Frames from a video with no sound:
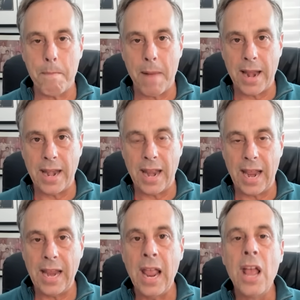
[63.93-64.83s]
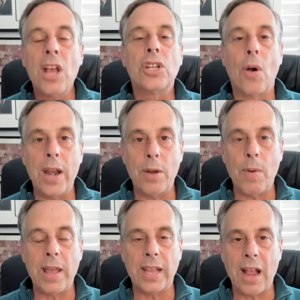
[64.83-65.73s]
Monday. So
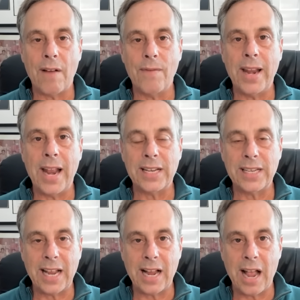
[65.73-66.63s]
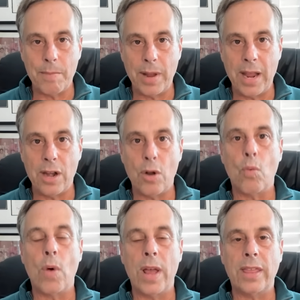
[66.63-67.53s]
anyway, the government has come in
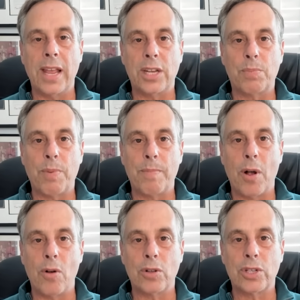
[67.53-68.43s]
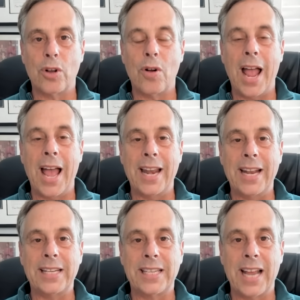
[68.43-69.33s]
with its proposal, and
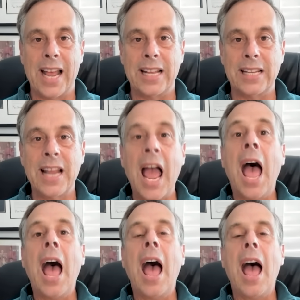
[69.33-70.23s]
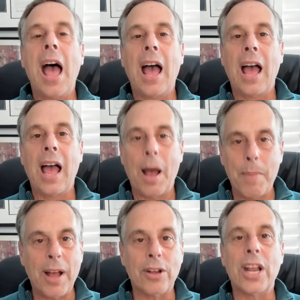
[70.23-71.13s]
it says, how
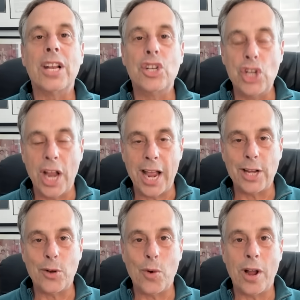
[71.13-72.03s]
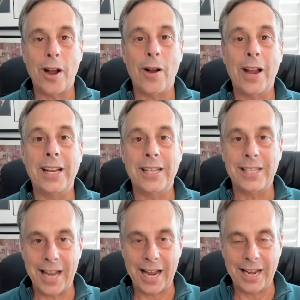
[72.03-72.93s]
about January
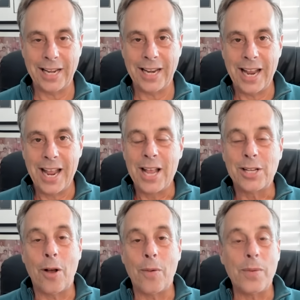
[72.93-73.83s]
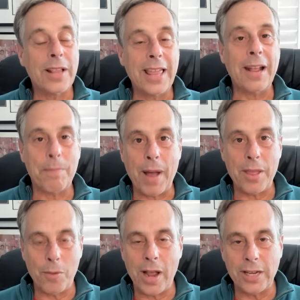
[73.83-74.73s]
second? So think, by
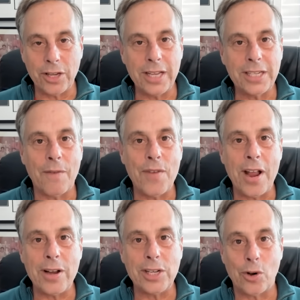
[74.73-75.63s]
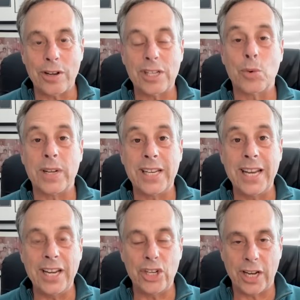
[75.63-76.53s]
the way, so this is a very sort of
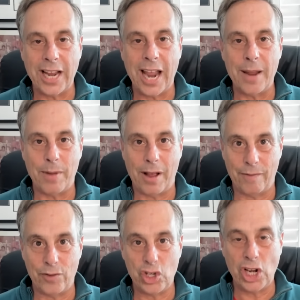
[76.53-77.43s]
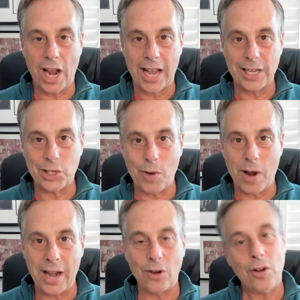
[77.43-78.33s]
strategic game of chess,
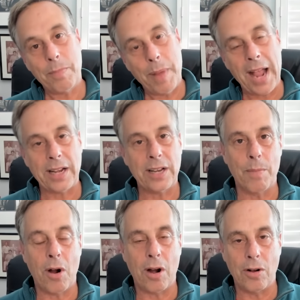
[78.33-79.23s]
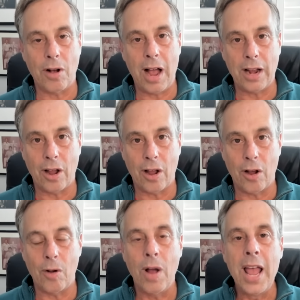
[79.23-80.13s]
right? Look back to
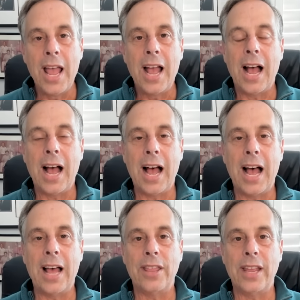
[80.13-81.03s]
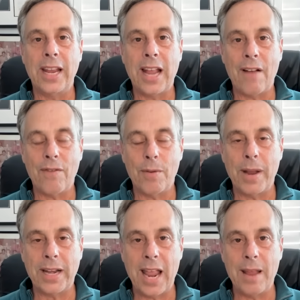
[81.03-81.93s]
Mar-a-Lago. Uh, the
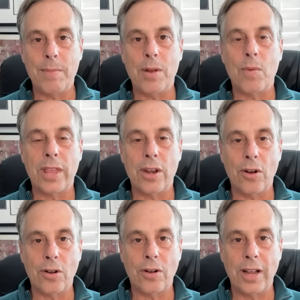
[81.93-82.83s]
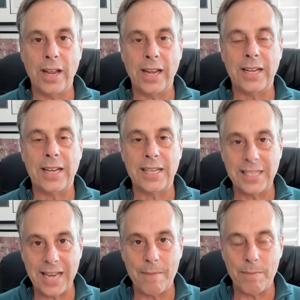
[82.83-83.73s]
government came in with an early
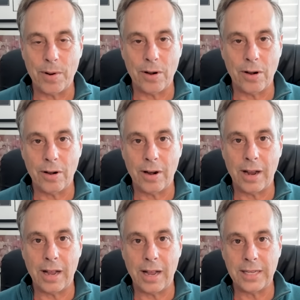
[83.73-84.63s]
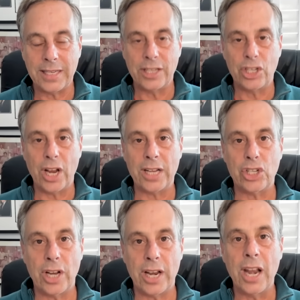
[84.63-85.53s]
December uh,
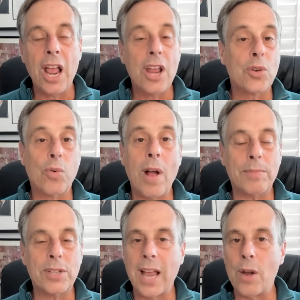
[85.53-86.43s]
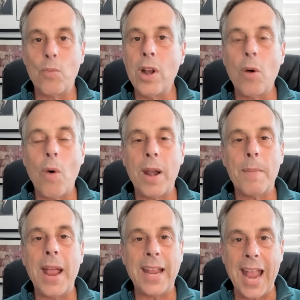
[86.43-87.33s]
suggestion. Trump said, we don't want
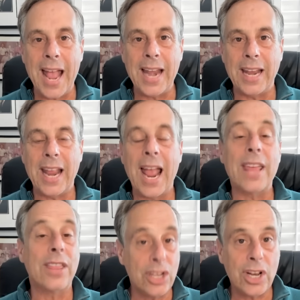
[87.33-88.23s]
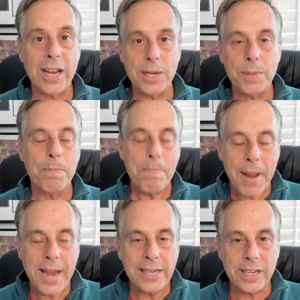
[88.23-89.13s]
to make any. And the judge
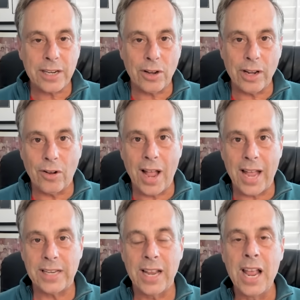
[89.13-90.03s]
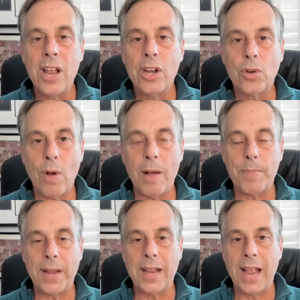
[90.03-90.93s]
basically let
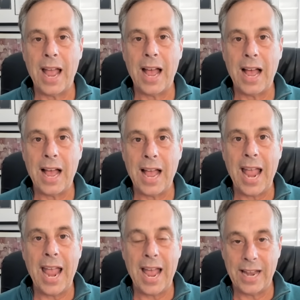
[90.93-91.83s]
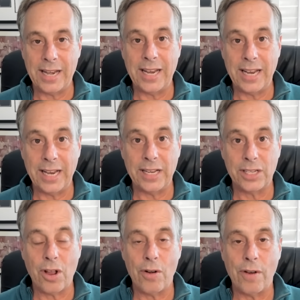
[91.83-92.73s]
Trump uh, and
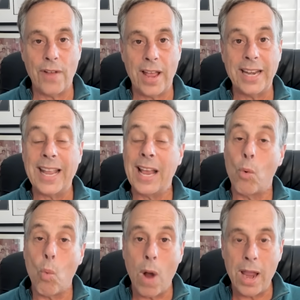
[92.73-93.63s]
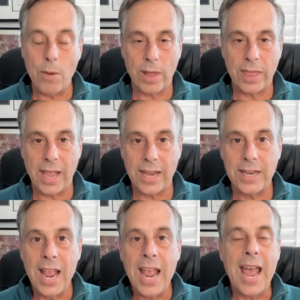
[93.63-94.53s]
his co-defendant get away with
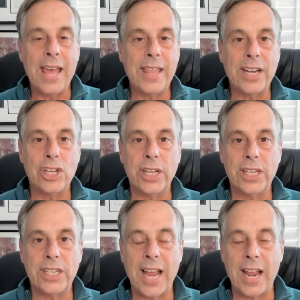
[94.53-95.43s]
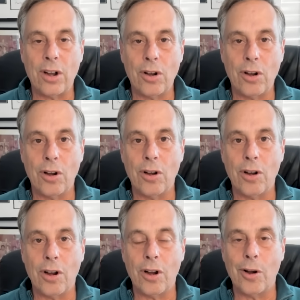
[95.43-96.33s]
it. And then she set
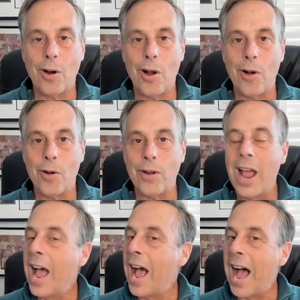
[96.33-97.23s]
her, her own.